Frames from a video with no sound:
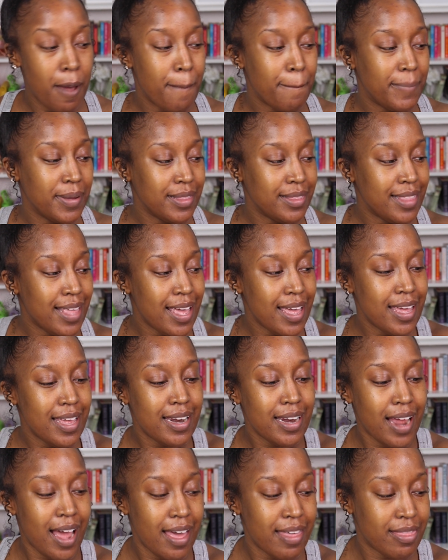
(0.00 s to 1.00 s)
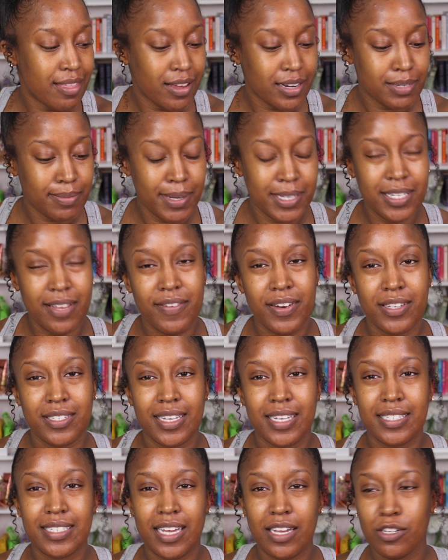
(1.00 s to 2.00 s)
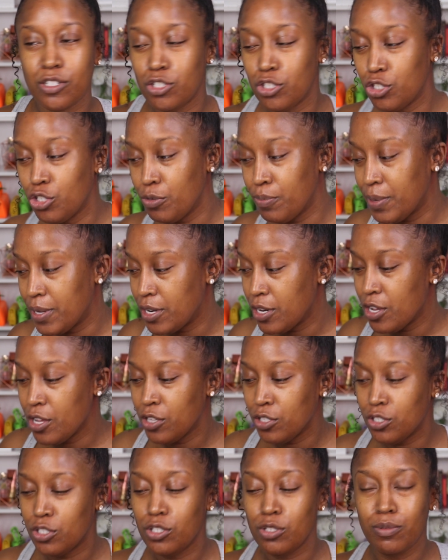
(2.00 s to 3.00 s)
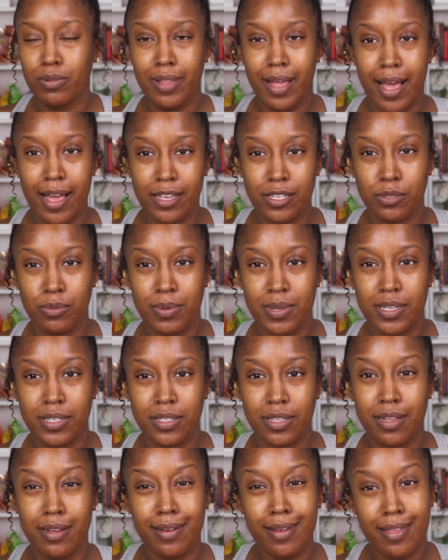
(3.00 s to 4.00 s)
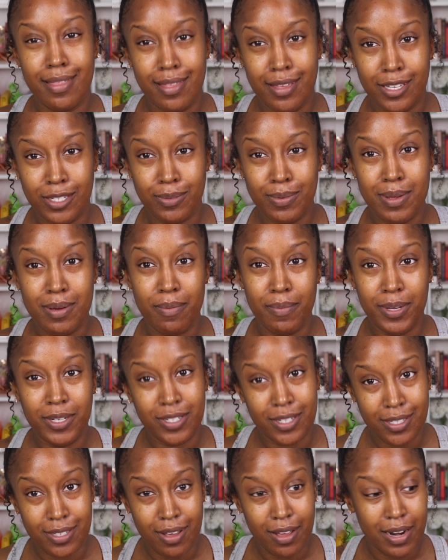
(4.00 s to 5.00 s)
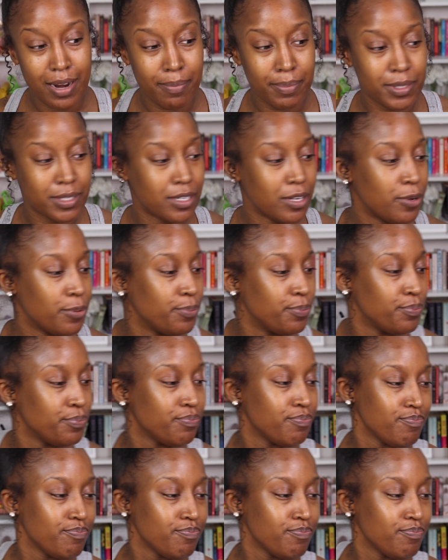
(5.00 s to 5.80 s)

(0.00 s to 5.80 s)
but then I thought to myself, and I was like, it's kind of stupid to do last week's look this week when we just saw an episode.